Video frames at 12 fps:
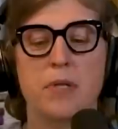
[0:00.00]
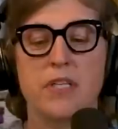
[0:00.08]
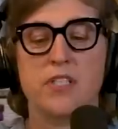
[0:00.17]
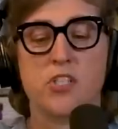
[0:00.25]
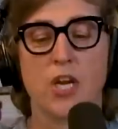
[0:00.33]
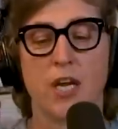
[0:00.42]

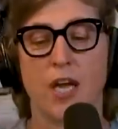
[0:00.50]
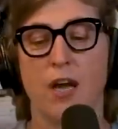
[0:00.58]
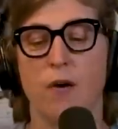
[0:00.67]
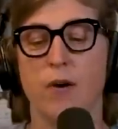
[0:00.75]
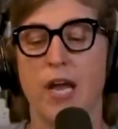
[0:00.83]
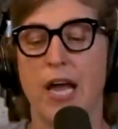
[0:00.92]
Please check
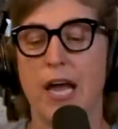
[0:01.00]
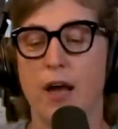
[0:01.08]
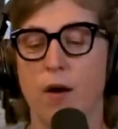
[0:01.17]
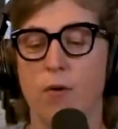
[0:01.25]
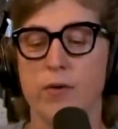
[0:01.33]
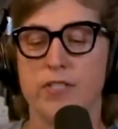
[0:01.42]
out
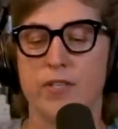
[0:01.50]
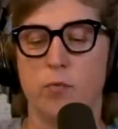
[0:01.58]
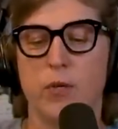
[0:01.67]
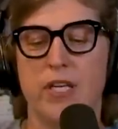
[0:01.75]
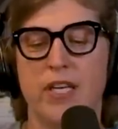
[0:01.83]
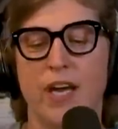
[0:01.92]
How
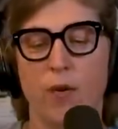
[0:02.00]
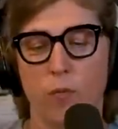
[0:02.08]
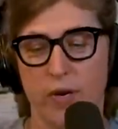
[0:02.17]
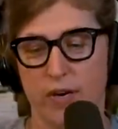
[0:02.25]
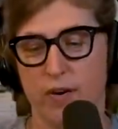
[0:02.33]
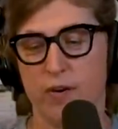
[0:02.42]
Did We Get
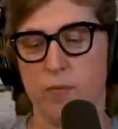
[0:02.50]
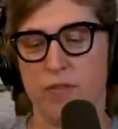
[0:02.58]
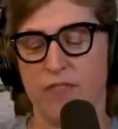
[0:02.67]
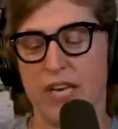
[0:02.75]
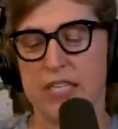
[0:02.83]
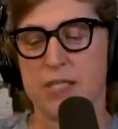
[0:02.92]
Weird
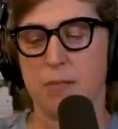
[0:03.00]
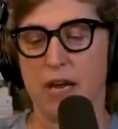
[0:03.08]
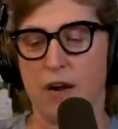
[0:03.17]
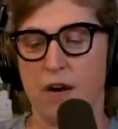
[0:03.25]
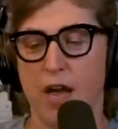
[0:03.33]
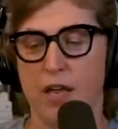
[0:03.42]
with Vanessa
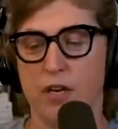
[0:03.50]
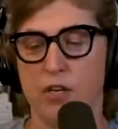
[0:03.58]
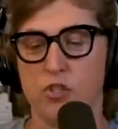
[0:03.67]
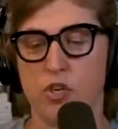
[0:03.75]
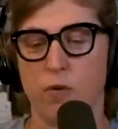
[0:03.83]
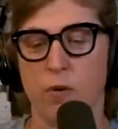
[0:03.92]
Bayer
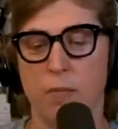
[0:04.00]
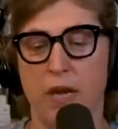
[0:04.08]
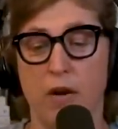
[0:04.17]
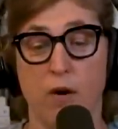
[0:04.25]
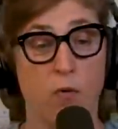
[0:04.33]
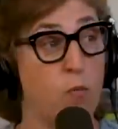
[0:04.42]
and Jonah
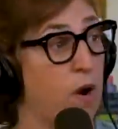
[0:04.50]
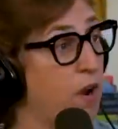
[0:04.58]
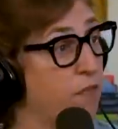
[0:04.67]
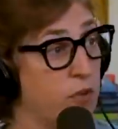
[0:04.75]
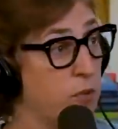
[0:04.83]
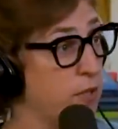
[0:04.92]
Bayer
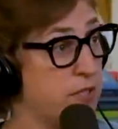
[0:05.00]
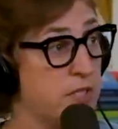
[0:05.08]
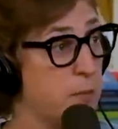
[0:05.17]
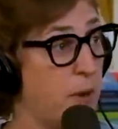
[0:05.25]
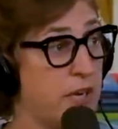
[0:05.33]
wherever you listen to